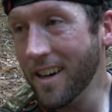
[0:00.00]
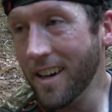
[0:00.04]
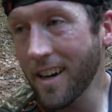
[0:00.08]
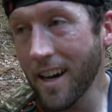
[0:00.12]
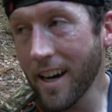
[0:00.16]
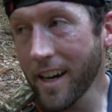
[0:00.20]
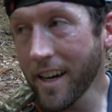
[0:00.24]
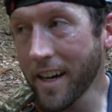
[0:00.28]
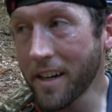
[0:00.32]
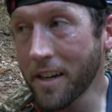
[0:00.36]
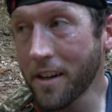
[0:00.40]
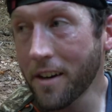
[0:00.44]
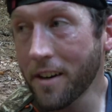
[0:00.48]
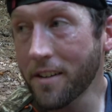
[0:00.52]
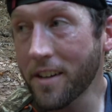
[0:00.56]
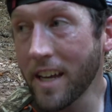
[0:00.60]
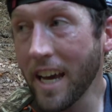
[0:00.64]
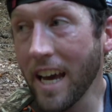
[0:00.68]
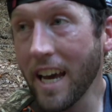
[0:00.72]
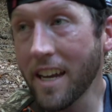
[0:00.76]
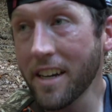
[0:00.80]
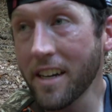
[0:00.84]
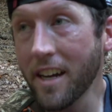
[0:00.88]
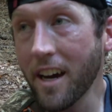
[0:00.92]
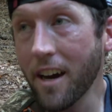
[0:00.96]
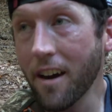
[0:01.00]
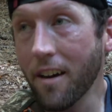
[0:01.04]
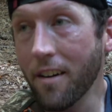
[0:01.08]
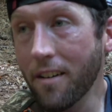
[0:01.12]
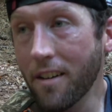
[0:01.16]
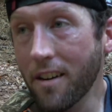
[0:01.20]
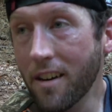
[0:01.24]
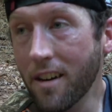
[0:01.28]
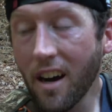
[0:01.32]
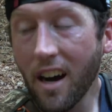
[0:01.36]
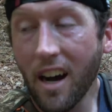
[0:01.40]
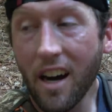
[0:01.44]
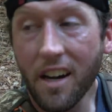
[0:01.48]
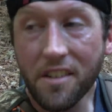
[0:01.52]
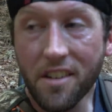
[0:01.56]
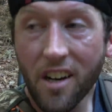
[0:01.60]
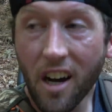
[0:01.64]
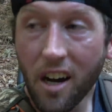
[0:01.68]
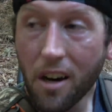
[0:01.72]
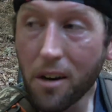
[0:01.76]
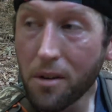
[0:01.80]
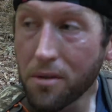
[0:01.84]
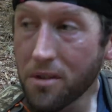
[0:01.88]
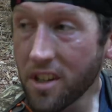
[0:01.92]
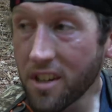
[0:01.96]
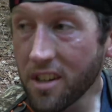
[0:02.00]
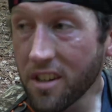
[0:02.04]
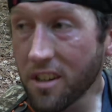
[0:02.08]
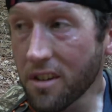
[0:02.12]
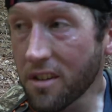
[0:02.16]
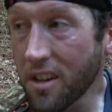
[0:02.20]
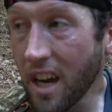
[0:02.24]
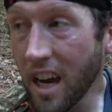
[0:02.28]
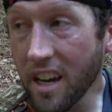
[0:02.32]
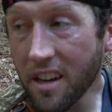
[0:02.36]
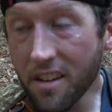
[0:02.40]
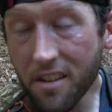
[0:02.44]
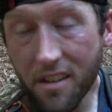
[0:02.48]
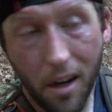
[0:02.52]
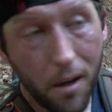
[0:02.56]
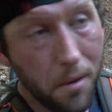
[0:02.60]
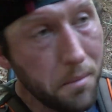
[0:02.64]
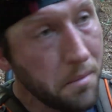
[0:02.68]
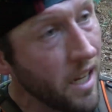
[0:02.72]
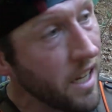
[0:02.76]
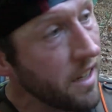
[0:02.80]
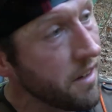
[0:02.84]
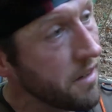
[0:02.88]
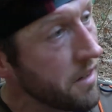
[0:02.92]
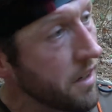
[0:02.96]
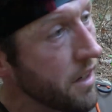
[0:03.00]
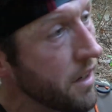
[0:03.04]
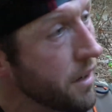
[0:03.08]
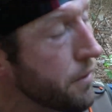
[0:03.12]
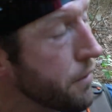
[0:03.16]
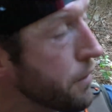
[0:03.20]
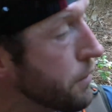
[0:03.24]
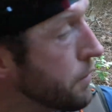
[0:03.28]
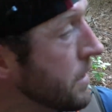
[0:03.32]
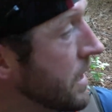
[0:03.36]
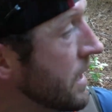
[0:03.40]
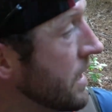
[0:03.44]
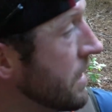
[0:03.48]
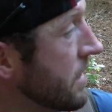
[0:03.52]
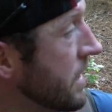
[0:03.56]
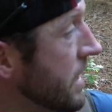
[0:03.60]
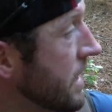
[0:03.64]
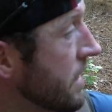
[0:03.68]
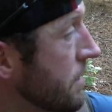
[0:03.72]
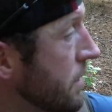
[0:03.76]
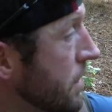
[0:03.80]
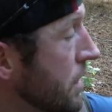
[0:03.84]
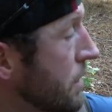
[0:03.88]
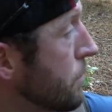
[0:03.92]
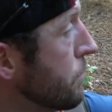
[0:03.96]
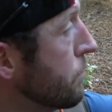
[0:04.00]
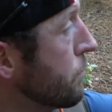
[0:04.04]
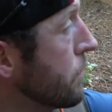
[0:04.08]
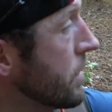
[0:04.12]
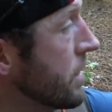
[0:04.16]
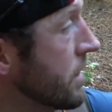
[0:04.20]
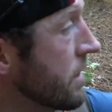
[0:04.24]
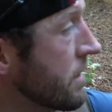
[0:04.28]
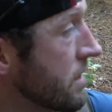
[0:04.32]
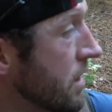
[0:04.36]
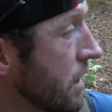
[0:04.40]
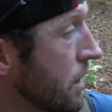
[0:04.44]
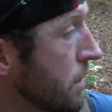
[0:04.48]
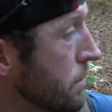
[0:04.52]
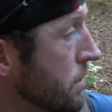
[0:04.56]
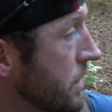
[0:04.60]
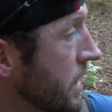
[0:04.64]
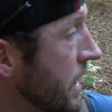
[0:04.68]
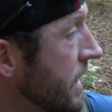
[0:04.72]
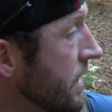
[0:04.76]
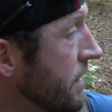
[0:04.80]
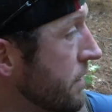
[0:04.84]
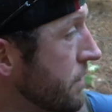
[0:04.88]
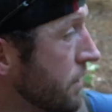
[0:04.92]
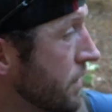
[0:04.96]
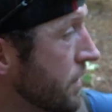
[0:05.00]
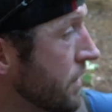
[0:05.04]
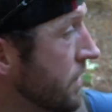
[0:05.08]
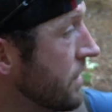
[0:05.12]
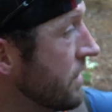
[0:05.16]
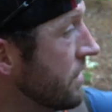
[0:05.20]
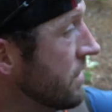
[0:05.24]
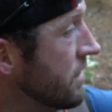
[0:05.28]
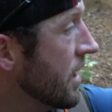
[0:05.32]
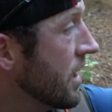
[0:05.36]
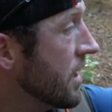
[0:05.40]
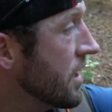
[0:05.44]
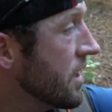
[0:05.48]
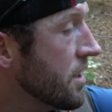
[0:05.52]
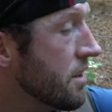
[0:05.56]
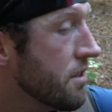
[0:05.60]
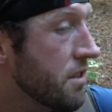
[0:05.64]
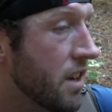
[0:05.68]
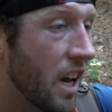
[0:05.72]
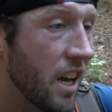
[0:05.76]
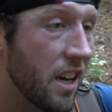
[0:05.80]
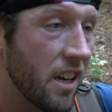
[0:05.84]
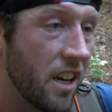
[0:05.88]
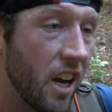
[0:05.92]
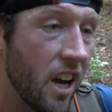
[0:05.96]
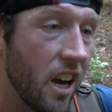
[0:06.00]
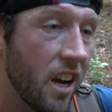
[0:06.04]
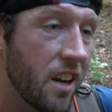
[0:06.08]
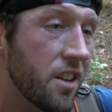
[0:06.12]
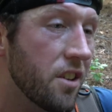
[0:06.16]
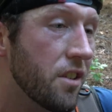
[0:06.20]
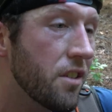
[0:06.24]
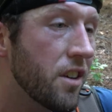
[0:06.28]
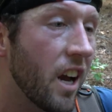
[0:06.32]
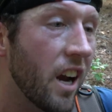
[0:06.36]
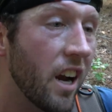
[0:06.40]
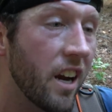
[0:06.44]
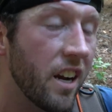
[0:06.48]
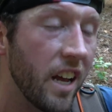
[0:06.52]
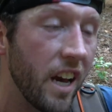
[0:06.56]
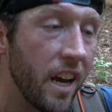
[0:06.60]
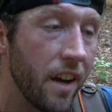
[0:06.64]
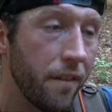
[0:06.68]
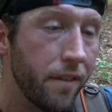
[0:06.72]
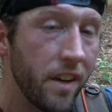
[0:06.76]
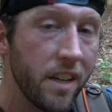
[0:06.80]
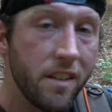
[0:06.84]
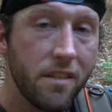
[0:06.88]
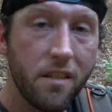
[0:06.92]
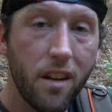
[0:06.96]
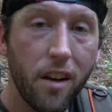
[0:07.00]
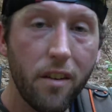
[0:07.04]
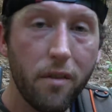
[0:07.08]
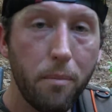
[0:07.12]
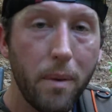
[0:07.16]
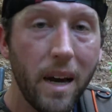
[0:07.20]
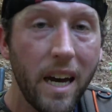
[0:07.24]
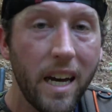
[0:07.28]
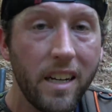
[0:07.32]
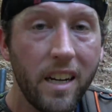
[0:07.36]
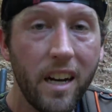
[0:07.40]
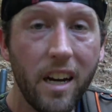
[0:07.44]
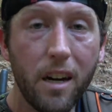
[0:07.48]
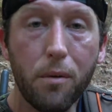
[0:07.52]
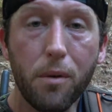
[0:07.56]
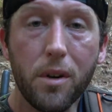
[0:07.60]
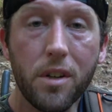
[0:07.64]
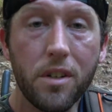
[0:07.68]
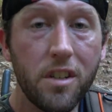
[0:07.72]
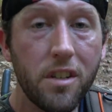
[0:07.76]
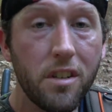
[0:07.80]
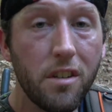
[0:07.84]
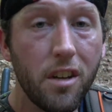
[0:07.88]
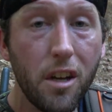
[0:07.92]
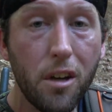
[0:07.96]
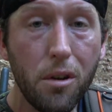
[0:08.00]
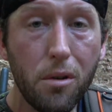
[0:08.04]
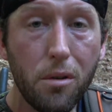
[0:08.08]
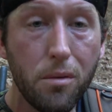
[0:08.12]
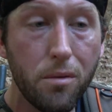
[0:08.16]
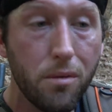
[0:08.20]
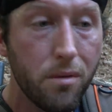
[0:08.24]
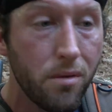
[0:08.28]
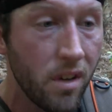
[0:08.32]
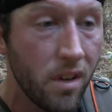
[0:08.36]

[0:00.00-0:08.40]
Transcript: I can hear Dad now. I told you, you can't tote that stuff around that seven woods all day, son. You carried half that stuff back there. What'd you do?